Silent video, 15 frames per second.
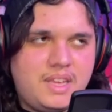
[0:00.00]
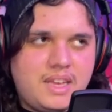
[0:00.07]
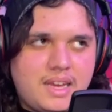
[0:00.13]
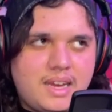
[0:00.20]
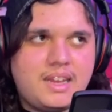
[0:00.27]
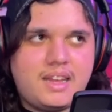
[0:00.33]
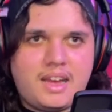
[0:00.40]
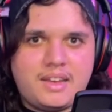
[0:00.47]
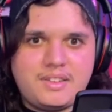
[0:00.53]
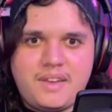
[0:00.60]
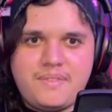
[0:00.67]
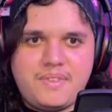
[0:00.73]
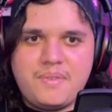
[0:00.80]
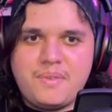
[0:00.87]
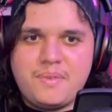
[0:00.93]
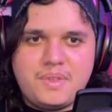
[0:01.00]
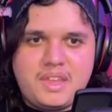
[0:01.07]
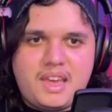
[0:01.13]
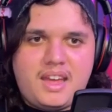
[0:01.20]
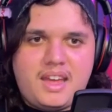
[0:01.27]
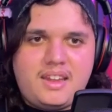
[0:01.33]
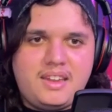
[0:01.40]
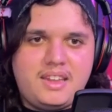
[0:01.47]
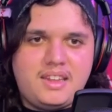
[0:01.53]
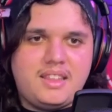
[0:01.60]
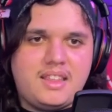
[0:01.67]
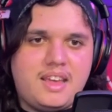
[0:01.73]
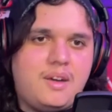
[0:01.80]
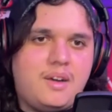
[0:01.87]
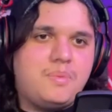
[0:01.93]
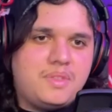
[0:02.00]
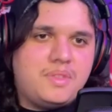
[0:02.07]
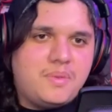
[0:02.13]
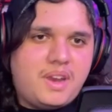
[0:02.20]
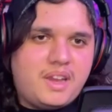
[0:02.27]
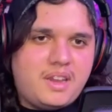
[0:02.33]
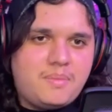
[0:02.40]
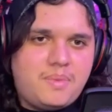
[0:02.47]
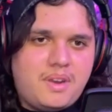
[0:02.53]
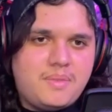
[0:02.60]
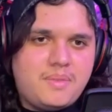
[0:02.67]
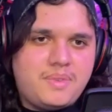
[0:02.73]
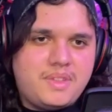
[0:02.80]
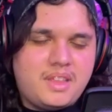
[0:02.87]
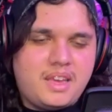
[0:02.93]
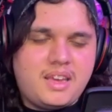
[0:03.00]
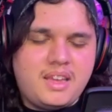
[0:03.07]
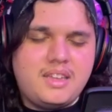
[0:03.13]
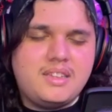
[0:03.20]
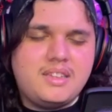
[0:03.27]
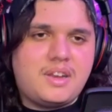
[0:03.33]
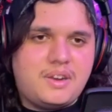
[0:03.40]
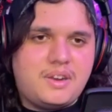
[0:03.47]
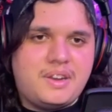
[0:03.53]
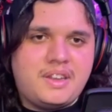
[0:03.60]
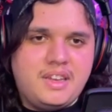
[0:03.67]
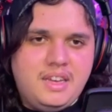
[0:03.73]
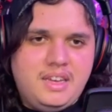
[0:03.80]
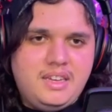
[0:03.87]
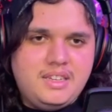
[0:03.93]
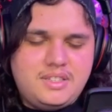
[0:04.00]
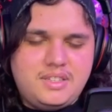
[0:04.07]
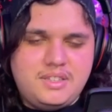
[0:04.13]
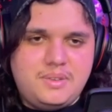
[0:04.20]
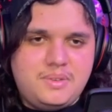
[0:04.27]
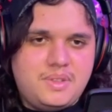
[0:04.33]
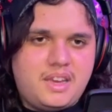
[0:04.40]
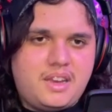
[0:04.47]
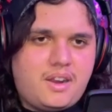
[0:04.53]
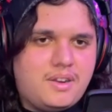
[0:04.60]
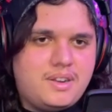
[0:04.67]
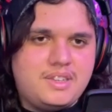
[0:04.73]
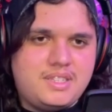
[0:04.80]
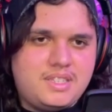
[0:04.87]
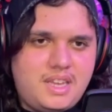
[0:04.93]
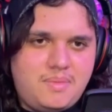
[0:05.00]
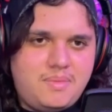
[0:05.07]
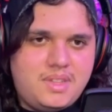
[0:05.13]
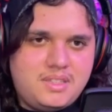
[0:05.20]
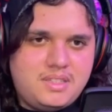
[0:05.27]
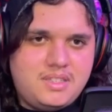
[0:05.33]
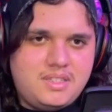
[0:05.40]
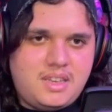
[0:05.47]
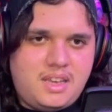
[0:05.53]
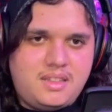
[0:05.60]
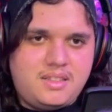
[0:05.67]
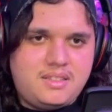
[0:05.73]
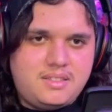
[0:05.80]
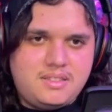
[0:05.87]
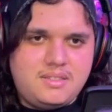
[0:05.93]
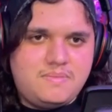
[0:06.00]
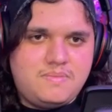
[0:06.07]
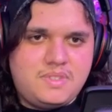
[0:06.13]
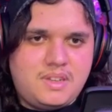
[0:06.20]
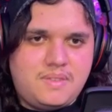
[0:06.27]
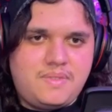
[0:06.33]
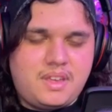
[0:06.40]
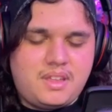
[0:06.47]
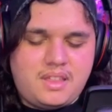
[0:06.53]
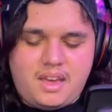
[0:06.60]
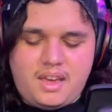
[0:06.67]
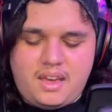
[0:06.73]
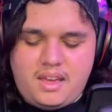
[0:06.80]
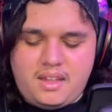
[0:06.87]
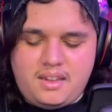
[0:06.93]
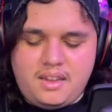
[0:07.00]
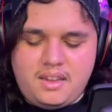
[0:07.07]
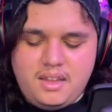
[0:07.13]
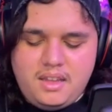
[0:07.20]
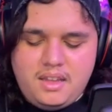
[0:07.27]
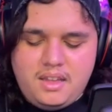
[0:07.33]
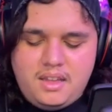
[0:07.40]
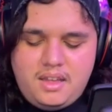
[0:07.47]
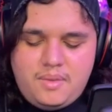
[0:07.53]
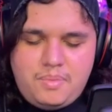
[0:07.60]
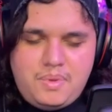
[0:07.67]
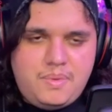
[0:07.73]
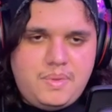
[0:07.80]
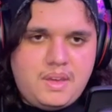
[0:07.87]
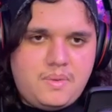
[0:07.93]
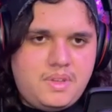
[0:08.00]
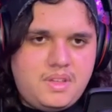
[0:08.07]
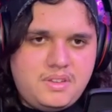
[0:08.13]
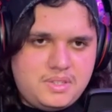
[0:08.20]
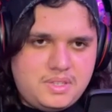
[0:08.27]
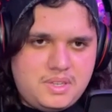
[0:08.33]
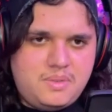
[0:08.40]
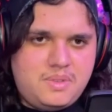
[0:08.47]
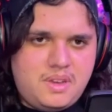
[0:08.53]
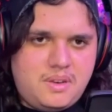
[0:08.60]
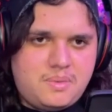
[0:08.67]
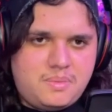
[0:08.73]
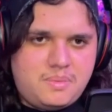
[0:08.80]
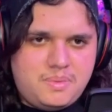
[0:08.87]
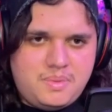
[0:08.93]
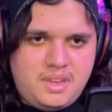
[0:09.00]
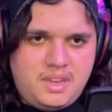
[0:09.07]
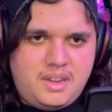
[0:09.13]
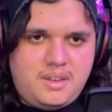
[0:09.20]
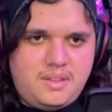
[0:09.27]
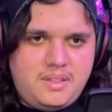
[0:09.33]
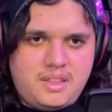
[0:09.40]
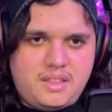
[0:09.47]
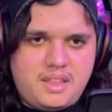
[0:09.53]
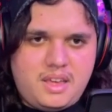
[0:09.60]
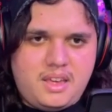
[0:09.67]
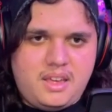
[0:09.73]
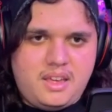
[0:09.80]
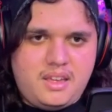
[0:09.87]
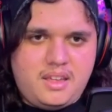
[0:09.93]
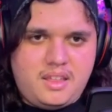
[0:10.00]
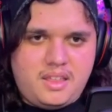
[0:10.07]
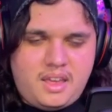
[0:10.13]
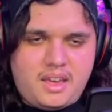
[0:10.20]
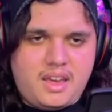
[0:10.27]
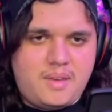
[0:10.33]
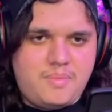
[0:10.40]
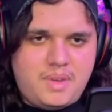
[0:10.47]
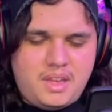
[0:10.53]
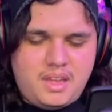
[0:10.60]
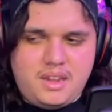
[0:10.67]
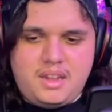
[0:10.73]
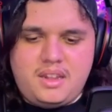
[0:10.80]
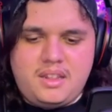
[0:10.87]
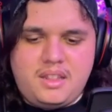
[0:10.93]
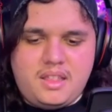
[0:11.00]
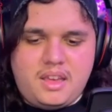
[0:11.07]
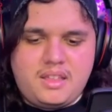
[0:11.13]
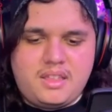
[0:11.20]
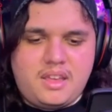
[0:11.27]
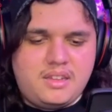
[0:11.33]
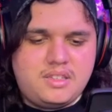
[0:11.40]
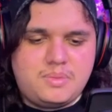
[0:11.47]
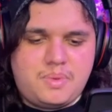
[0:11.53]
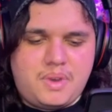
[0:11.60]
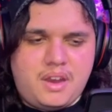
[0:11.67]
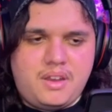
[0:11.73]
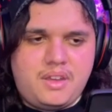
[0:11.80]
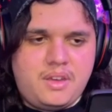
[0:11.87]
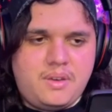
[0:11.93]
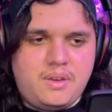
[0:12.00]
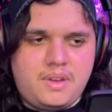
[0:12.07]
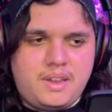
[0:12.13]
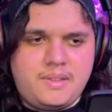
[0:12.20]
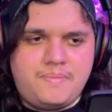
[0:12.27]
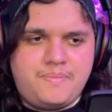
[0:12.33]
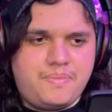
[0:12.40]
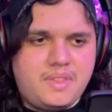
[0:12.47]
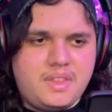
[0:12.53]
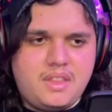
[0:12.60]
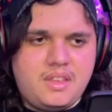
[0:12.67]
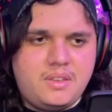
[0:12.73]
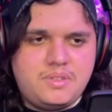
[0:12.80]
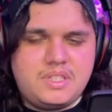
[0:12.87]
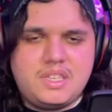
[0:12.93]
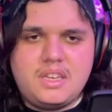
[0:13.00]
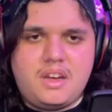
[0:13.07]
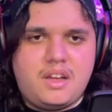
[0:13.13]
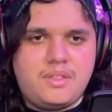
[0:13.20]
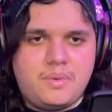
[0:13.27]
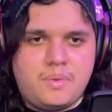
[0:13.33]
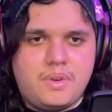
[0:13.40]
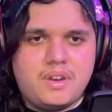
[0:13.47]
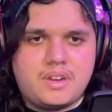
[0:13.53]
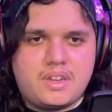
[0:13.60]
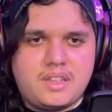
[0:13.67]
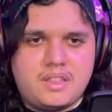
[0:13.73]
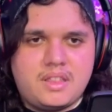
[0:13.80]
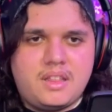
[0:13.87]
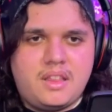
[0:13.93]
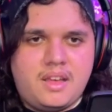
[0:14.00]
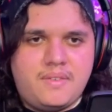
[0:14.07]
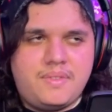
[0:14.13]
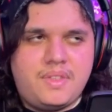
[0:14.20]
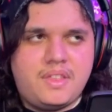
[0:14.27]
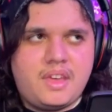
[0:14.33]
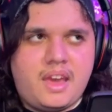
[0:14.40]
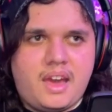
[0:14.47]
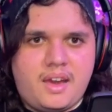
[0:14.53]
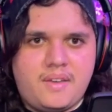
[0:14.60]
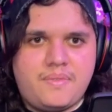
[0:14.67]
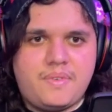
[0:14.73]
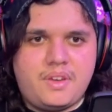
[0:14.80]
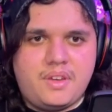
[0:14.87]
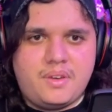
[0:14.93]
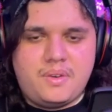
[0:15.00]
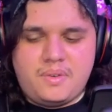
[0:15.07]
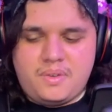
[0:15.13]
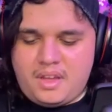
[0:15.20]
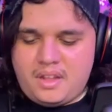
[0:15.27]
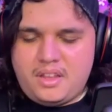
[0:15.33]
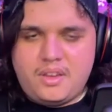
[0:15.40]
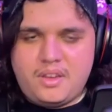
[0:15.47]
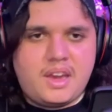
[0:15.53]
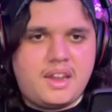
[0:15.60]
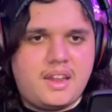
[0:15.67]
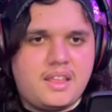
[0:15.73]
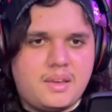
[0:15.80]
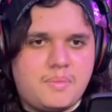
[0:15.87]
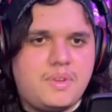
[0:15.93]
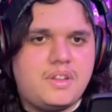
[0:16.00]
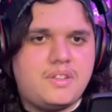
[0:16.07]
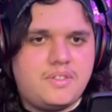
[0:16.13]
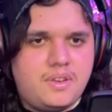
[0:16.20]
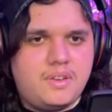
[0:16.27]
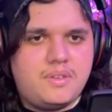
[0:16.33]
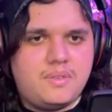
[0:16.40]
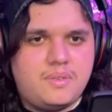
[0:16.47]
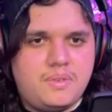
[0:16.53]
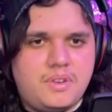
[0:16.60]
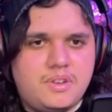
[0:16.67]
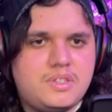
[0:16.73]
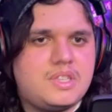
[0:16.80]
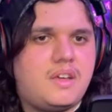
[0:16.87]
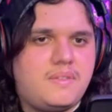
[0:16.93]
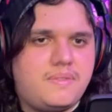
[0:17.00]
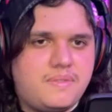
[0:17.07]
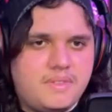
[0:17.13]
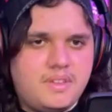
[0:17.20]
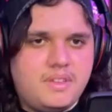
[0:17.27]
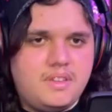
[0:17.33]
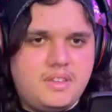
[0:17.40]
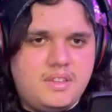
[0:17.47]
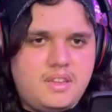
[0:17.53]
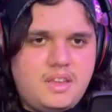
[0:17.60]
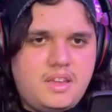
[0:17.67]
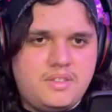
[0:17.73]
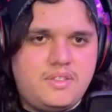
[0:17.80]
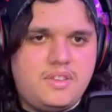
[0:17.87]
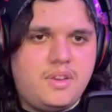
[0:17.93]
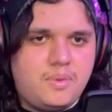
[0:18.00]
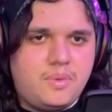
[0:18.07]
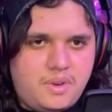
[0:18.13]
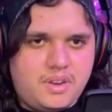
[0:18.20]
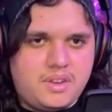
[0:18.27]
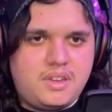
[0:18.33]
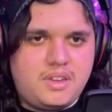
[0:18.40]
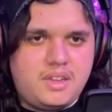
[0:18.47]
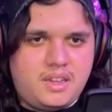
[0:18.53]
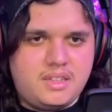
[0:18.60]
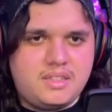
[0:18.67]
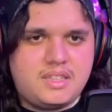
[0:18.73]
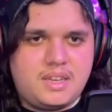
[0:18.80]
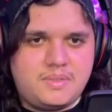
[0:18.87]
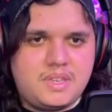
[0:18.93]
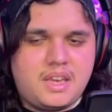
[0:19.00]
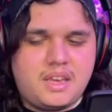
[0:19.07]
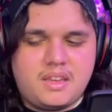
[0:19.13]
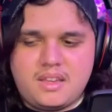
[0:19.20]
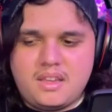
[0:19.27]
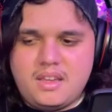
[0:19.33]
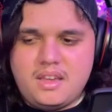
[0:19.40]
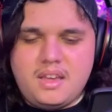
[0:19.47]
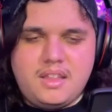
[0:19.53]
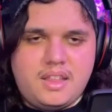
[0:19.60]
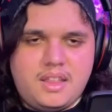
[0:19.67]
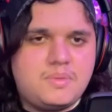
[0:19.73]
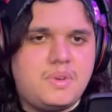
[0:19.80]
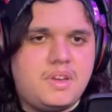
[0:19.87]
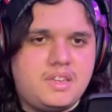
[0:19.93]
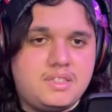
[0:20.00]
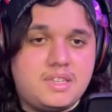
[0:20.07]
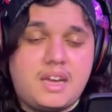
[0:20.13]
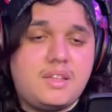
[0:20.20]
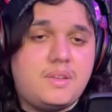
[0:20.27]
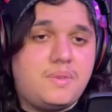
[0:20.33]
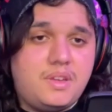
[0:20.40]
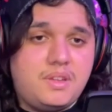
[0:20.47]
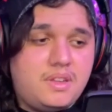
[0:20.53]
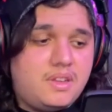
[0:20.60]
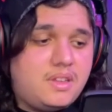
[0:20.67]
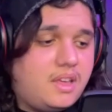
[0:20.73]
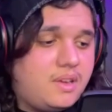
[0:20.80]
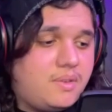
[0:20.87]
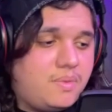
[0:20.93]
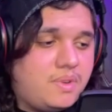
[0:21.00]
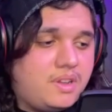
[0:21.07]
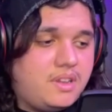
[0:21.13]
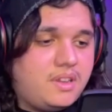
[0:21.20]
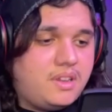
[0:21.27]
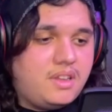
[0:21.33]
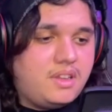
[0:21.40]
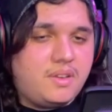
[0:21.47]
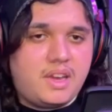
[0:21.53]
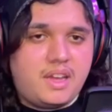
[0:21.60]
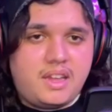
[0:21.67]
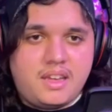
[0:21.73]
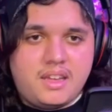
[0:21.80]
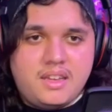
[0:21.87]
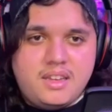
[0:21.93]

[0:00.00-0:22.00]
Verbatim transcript: I, I have never really had needed help with the writing part, but like it is hard mm-hmm. to do like artist statements and stuff like that. And people like, well, they're so dope, you know, like they they come in and like they inspire you and you see all the work and the love that they have for you and you kind of like put it to yourself and to your work yeah and it sounds like that's what exactly what you did like when you kind of